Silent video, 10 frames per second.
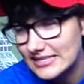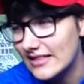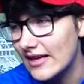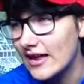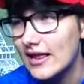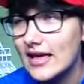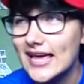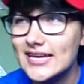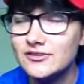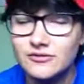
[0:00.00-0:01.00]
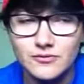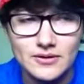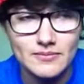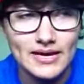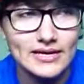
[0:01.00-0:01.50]
say that. Adrian will
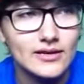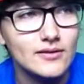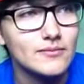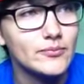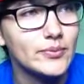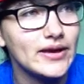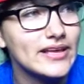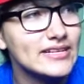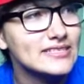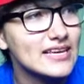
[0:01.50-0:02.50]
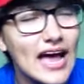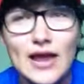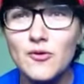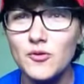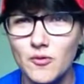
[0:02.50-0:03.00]
get mad. But it's I
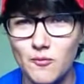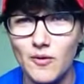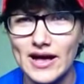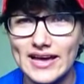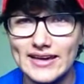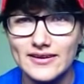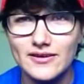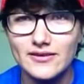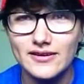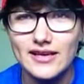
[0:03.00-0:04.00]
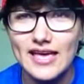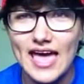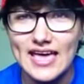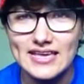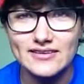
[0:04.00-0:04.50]
don't know why.
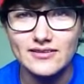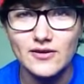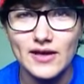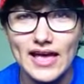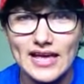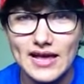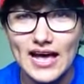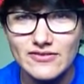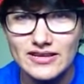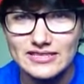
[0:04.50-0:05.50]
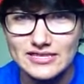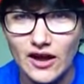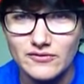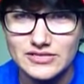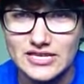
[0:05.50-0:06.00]
Okay, I've had this
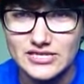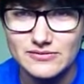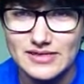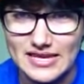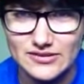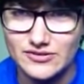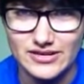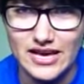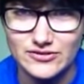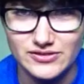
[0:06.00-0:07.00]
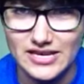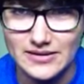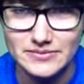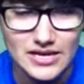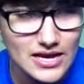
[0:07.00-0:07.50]
conversation with Adrian 100
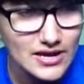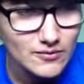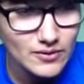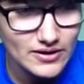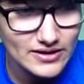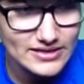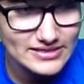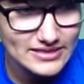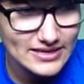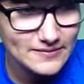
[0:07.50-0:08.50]
times, where it's